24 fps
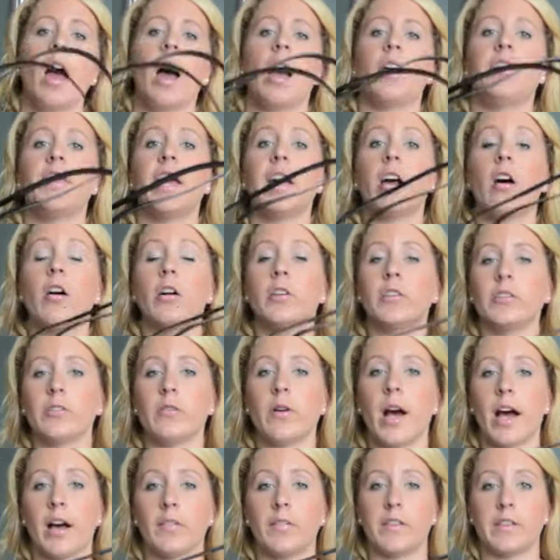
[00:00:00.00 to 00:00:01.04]
They also
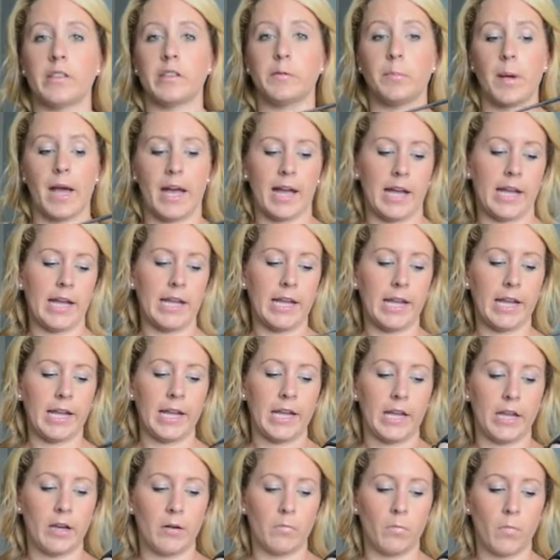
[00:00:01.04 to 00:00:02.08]
have this bag
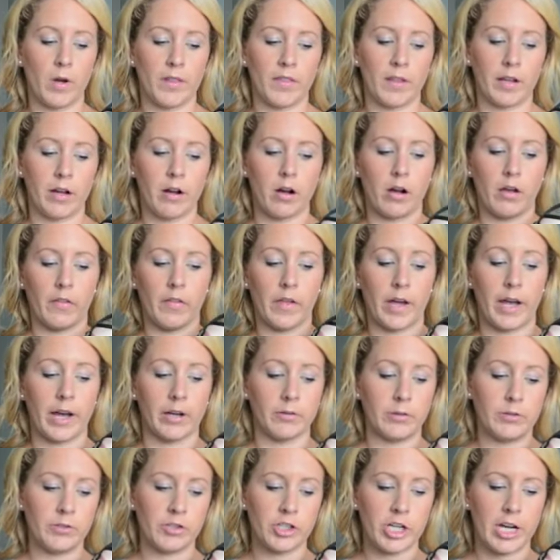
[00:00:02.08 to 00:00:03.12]
in what they call the
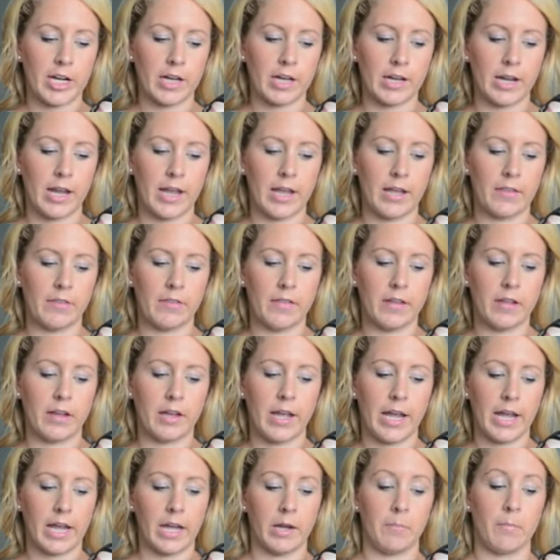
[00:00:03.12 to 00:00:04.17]
house check and the
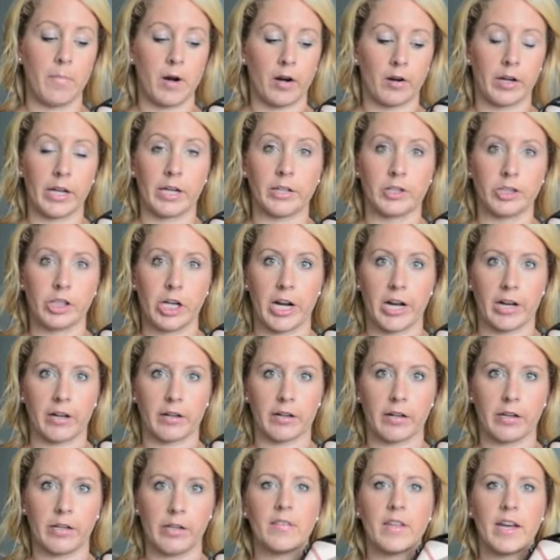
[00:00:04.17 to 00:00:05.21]
Haymarket
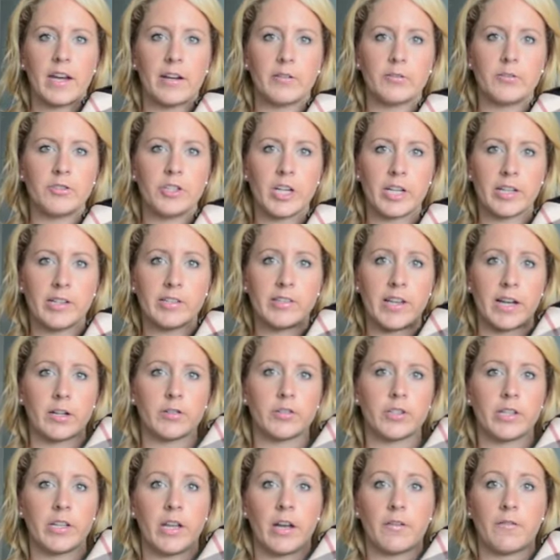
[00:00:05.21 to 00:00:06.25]
check. The house check is
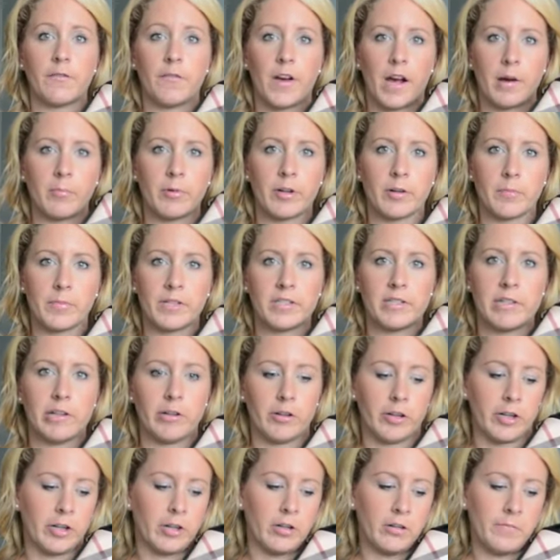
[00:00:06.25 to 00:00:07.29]
actually a fabric
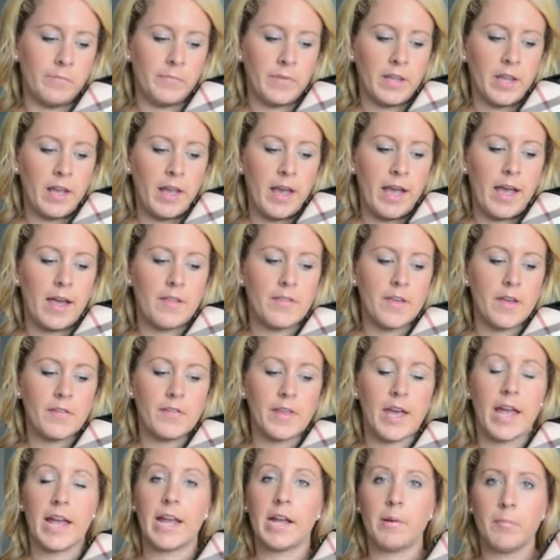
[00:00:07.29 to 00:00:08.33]
material, and then
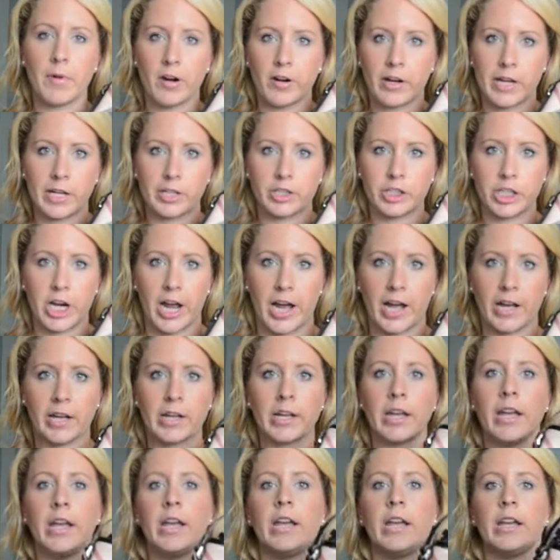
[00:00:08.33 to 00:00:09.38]
the Haymarket check
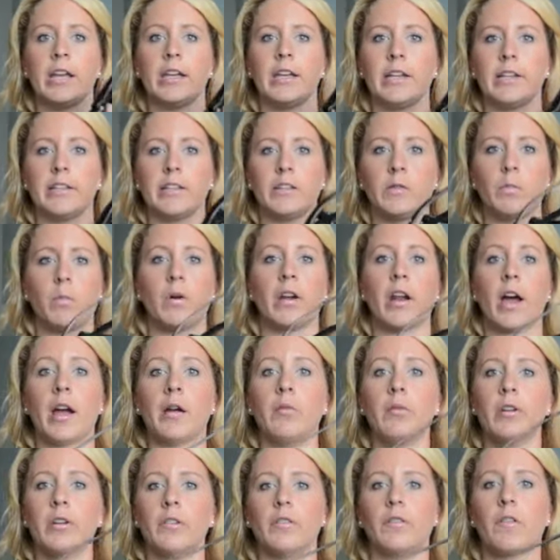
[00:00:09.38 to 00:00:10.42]
is what I
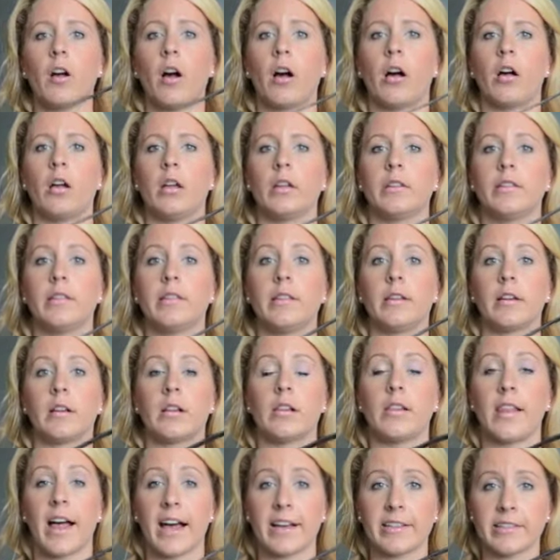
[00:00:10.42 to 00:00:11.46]
would have called the
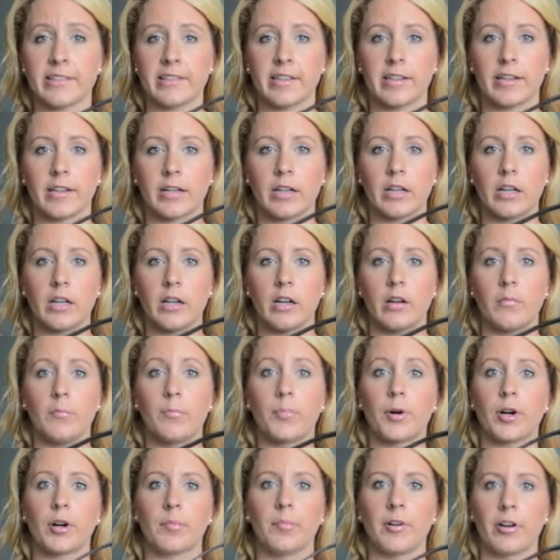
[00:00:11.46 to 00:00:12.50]
classic
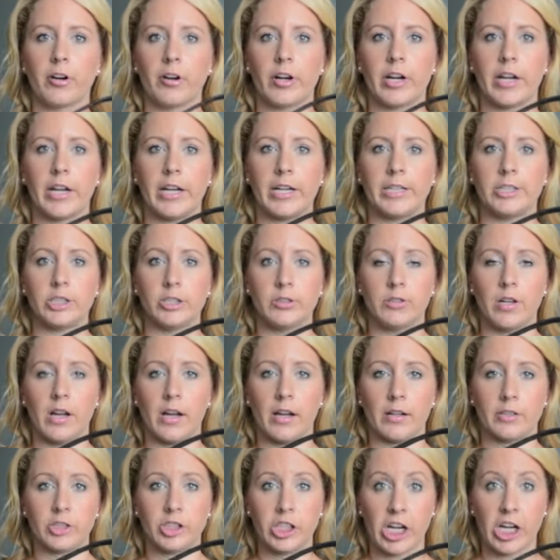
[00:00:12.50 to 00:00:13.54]
Burberry
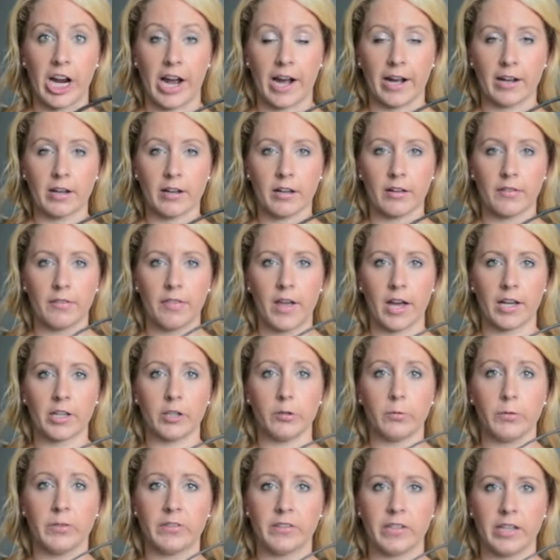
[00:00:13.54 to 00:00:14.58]
check that you
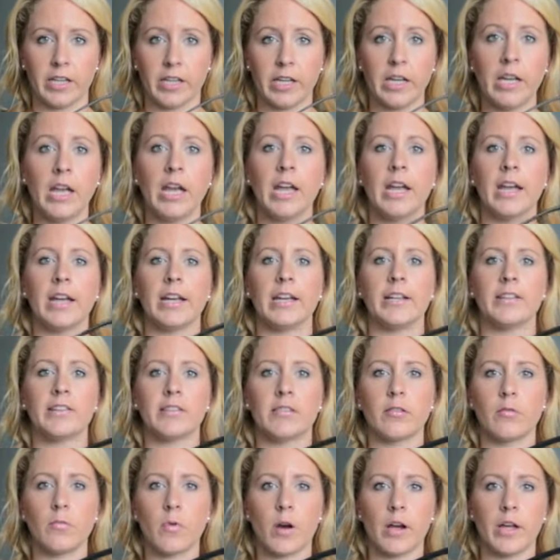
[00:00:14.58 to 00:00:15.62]
see. It's
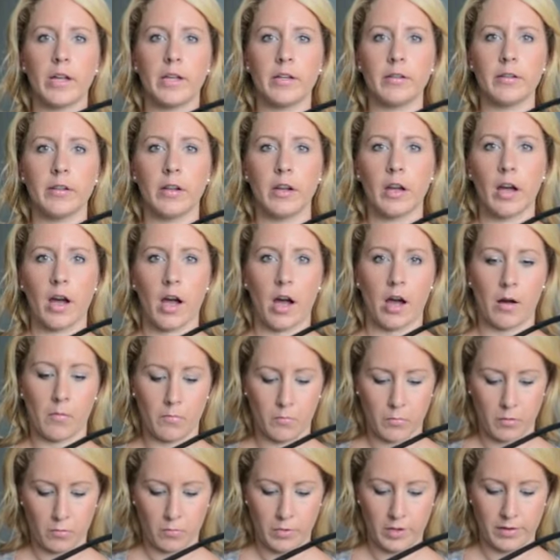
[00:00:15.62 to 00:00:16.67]
the one
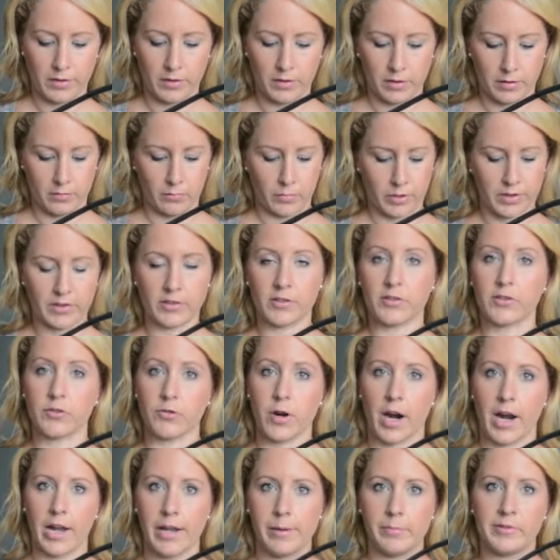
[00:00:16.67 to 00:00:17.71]
with the
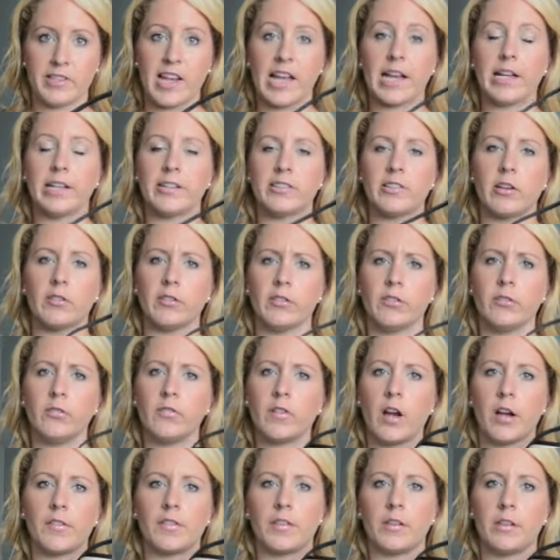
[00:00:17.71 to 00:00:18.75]
stripes, and it's also
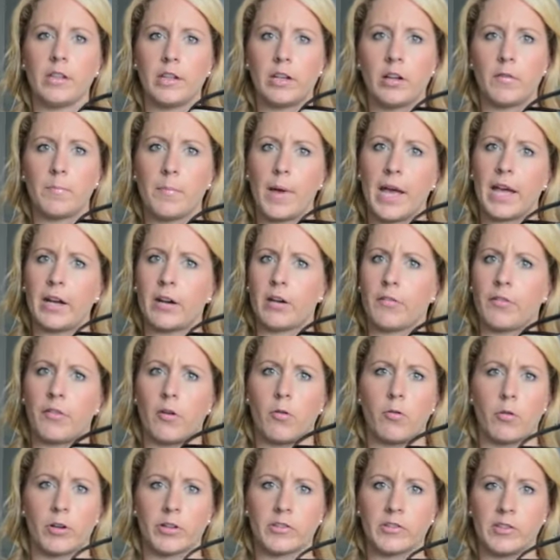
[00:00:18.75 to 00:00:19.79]
got the little men on the
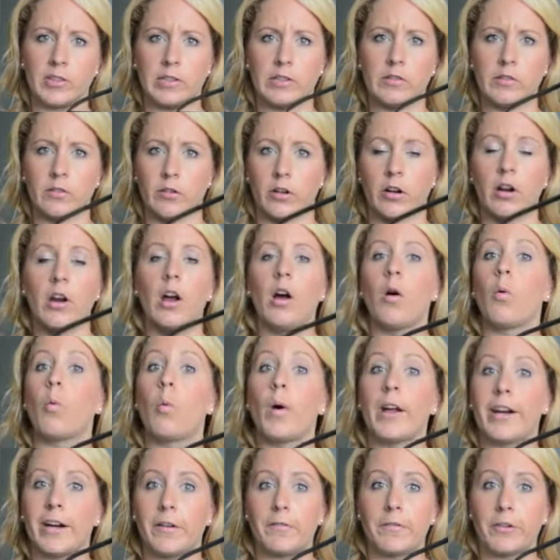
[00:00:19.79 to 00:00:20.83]
horses, or
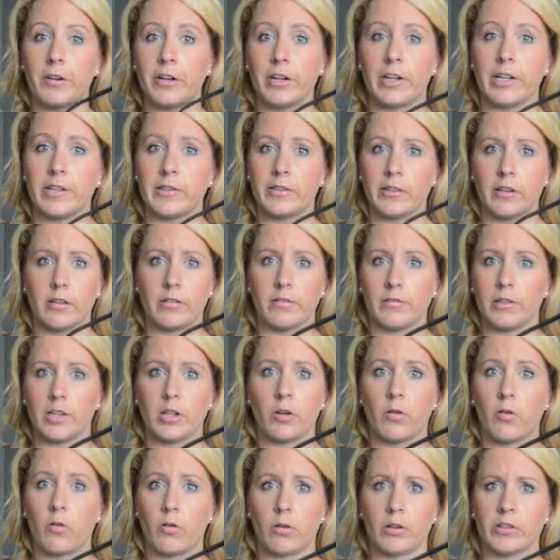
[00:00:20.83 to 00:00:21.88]
whatever it is on
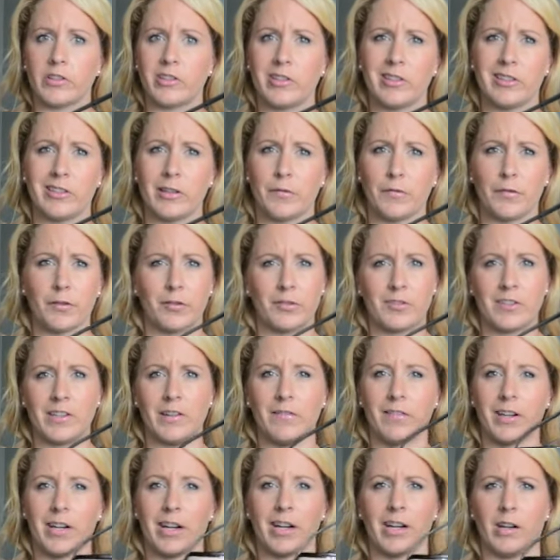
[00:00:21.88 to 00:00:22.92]
little horses, if there's
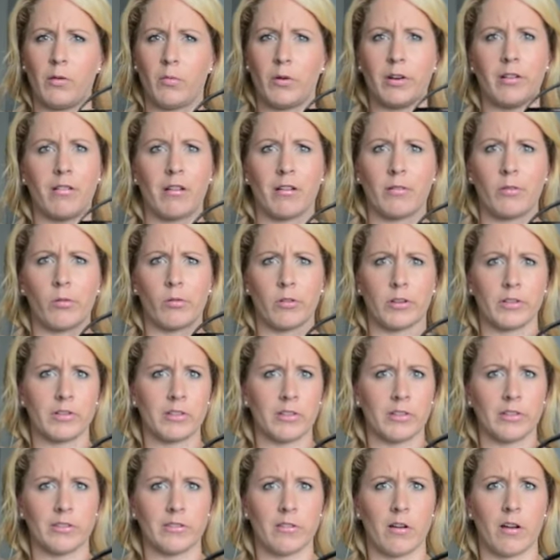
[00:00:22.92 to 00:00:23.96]
even anyone on
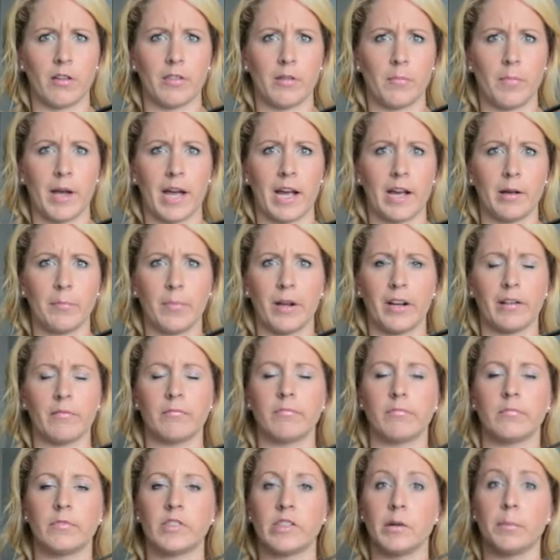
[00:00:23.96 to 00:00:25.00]
horses on the bag, but
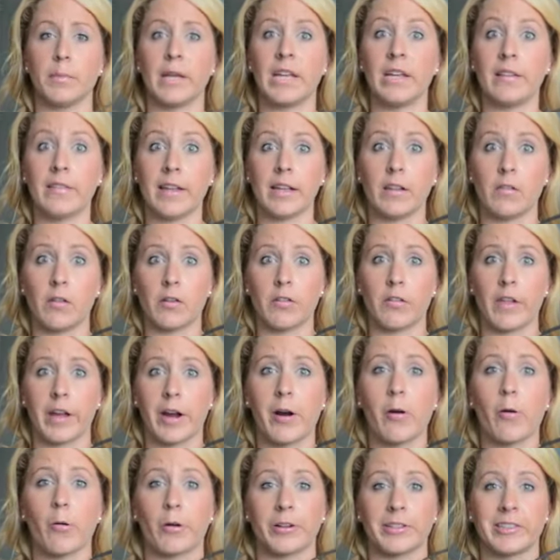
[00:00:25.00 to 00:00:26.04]
to me they look like
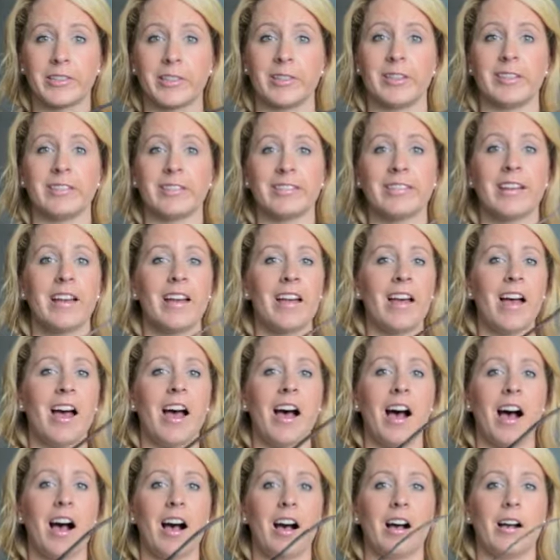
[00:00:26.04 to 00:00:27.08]
horses.
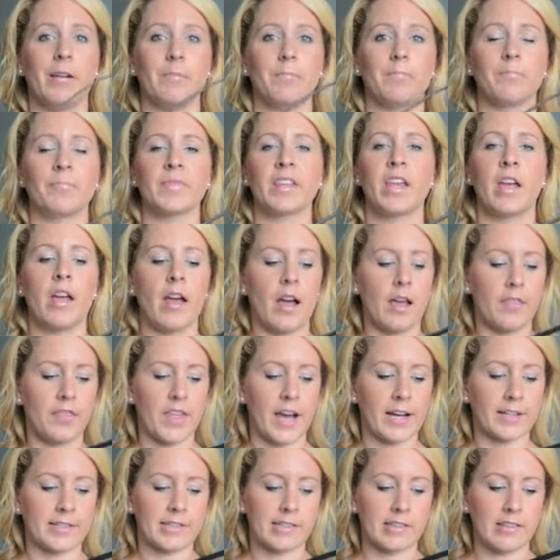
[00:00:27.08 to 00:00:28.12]

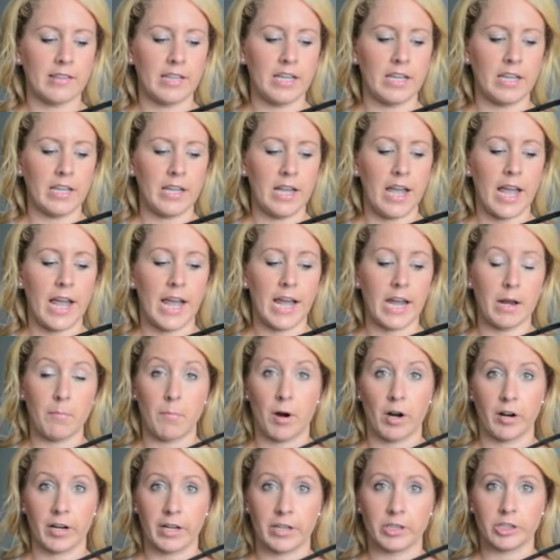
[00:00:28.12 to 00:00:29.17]
that's the
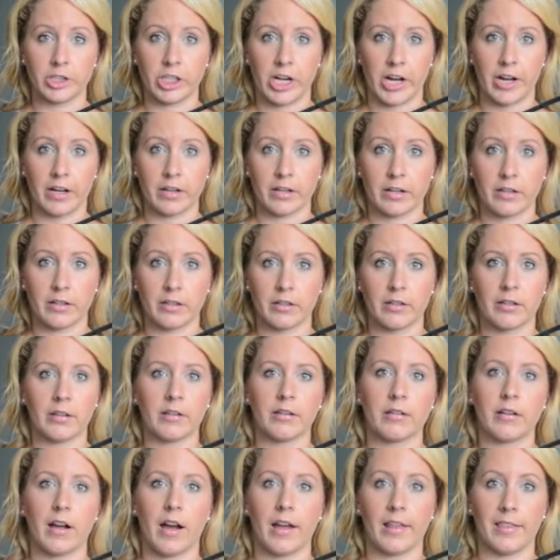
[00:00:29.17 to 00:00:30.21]
Haymarket check,
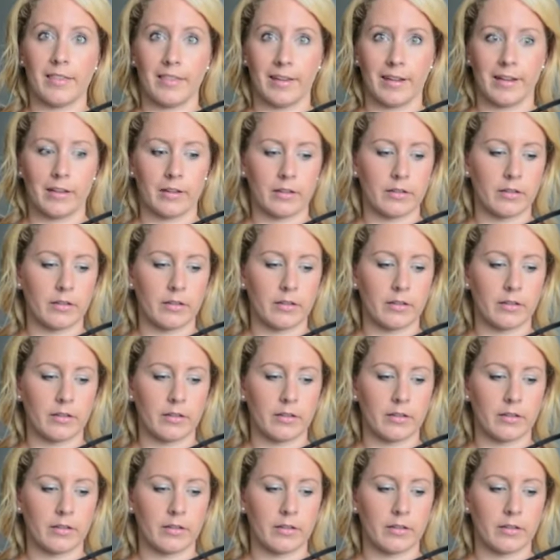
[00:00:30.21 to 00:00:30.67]
I think.